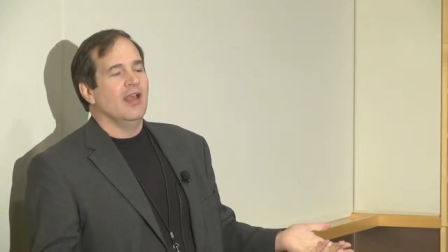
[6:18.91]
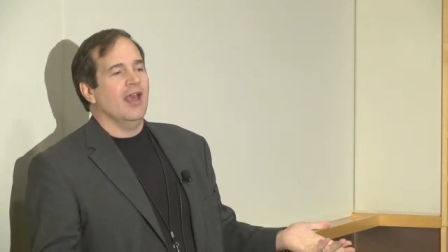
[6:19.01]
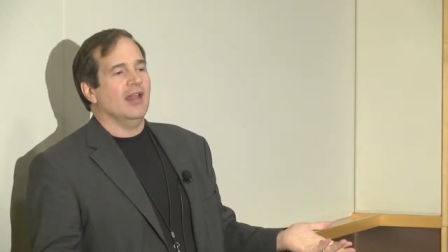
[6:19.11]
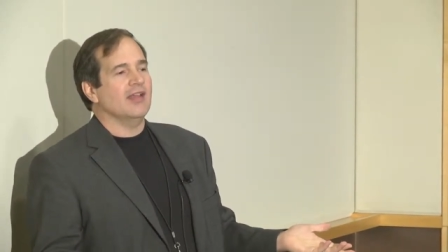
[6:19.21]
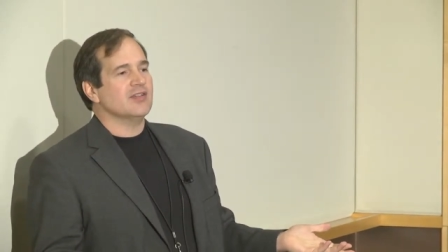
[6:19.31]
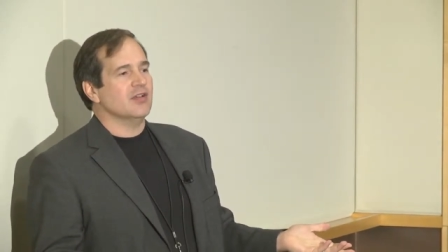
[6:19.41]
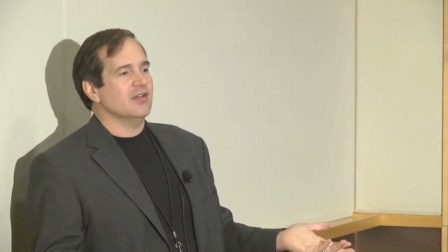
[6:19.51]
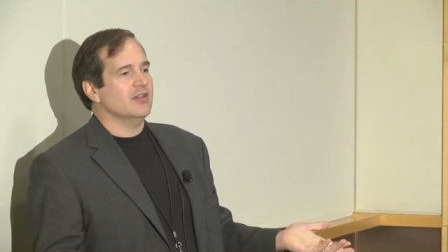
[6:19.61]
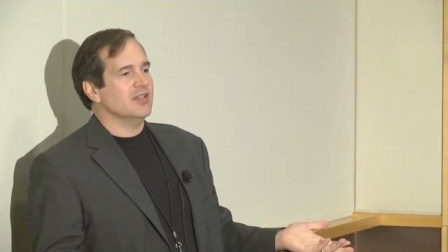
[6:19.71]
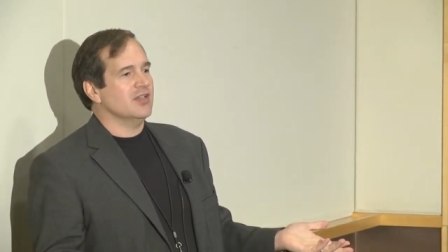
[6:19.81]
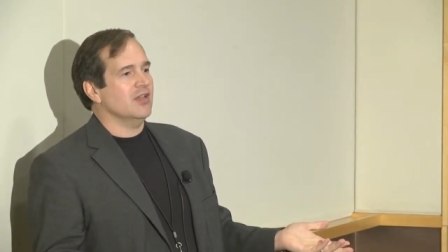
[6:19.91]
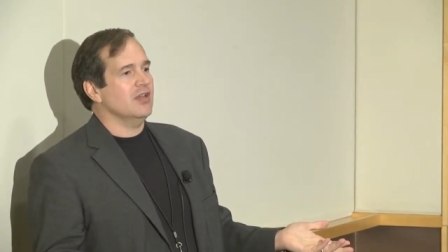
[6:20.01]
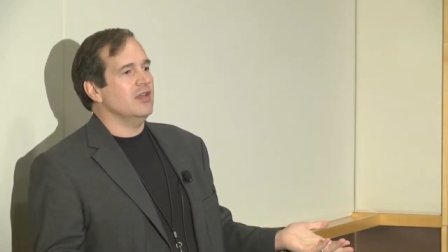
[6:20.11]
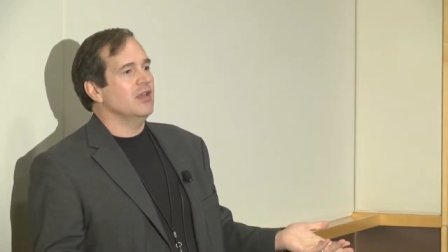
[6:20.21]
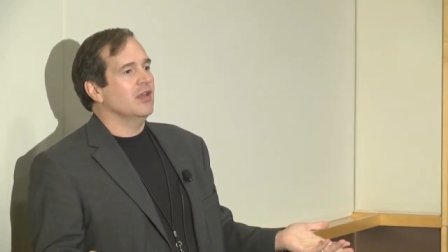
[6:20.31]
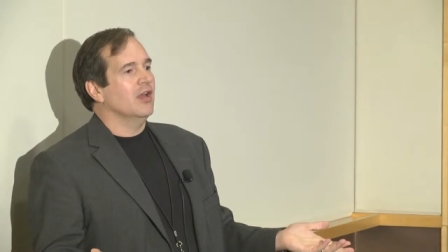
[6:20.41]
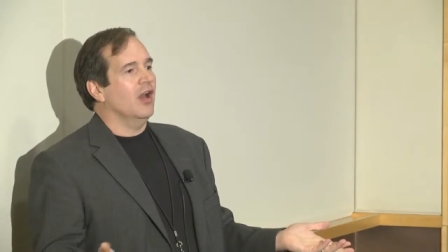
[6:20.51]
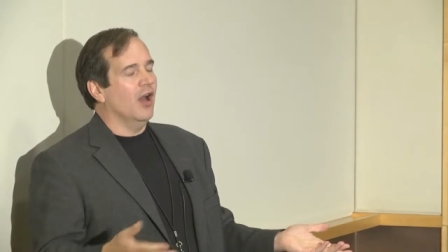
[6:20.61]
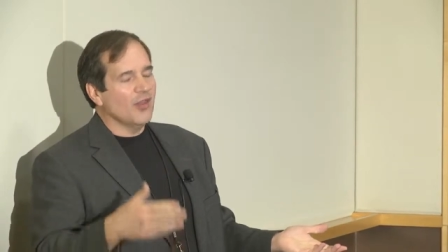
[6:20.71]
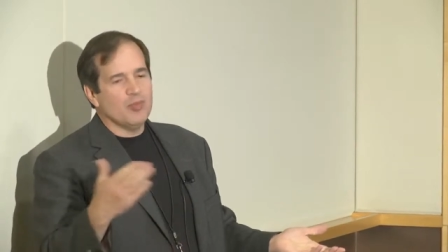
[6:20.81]
And I started to study
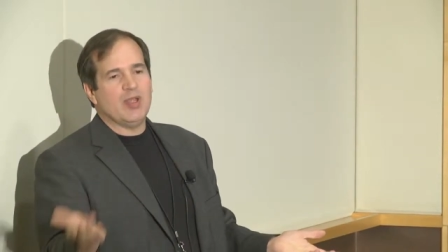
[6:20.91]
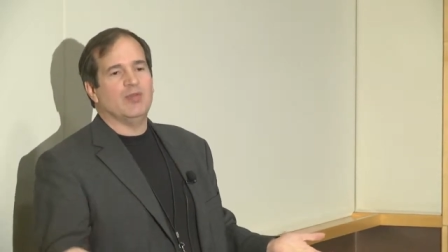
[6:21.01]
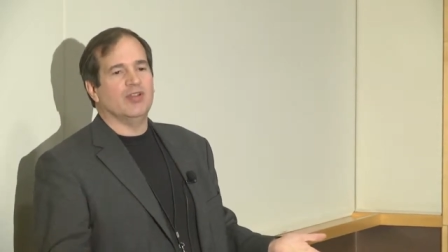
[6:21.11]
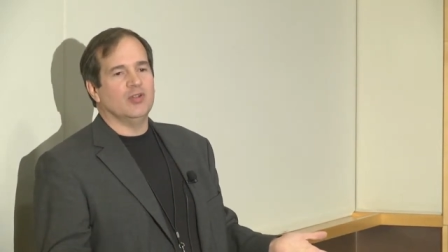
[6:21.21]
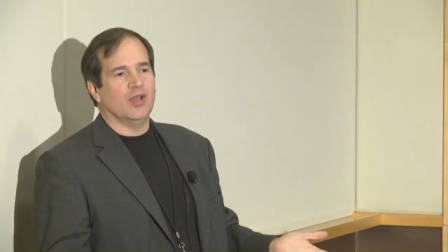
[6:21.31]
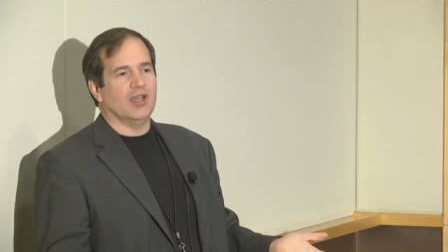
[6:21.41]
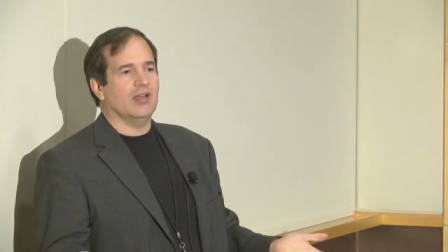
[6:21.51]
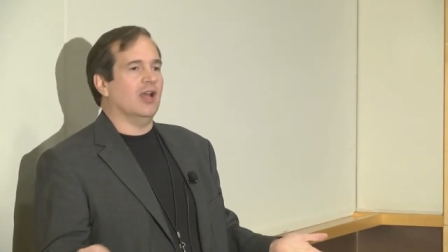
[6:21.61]
other people who are doing it.